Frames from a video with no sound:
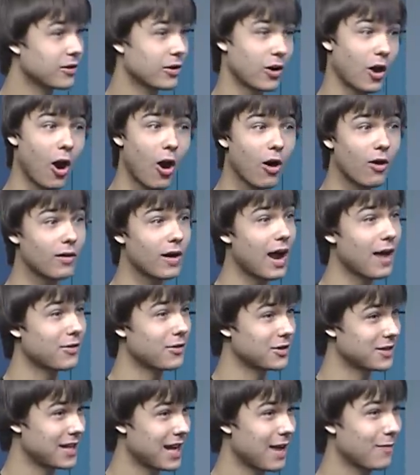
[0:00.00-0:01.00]
they're all got their
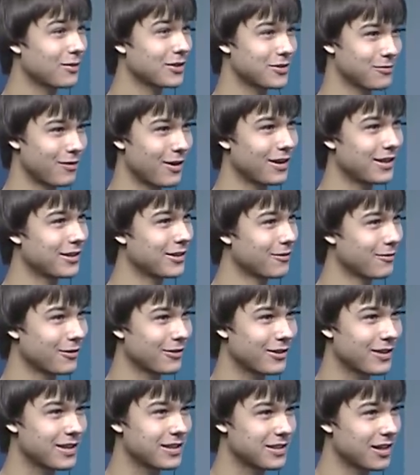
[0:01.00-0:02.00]
tablets ready to
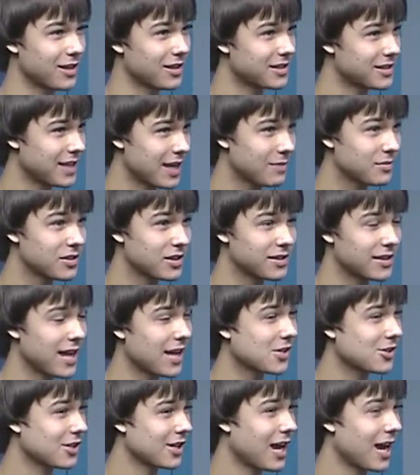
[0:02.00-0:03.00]
release. Uh, Samsung's
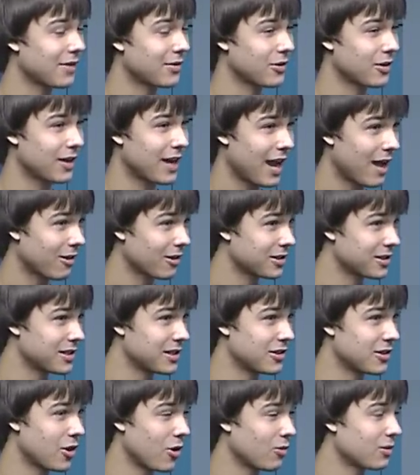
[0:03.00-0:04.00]
actually got their Galaxy
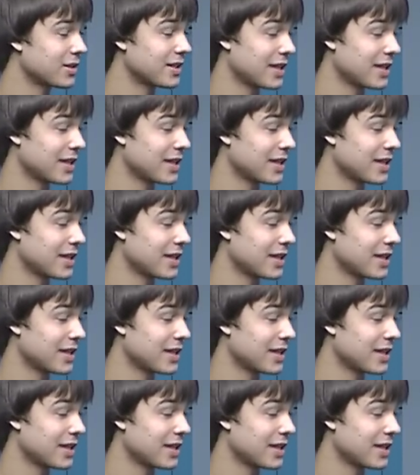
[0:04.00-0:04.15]
Note